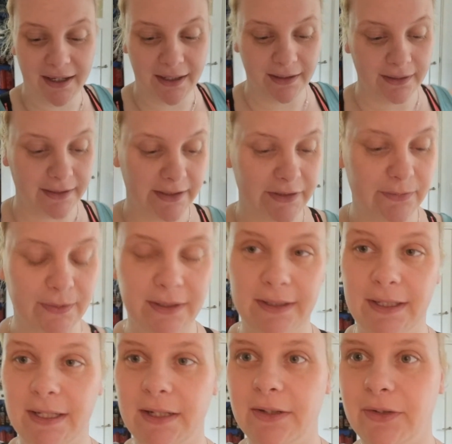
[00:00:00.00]
and this one
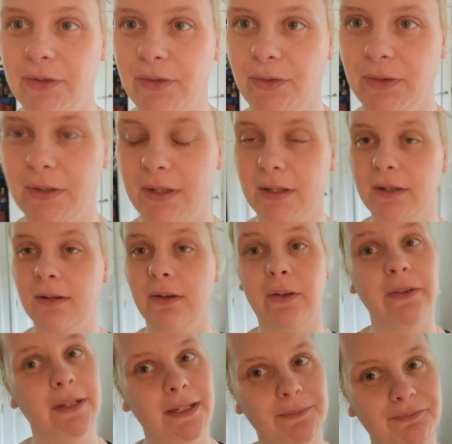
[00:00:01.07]
needed to cook
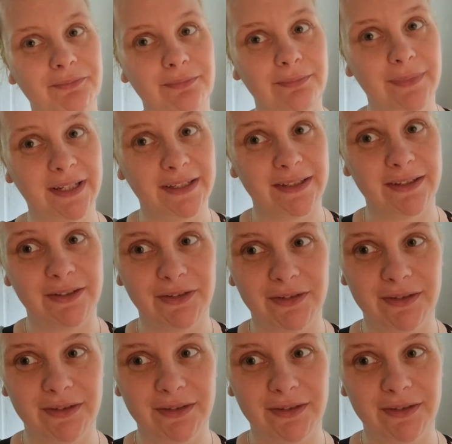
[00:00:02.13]
on a mid-height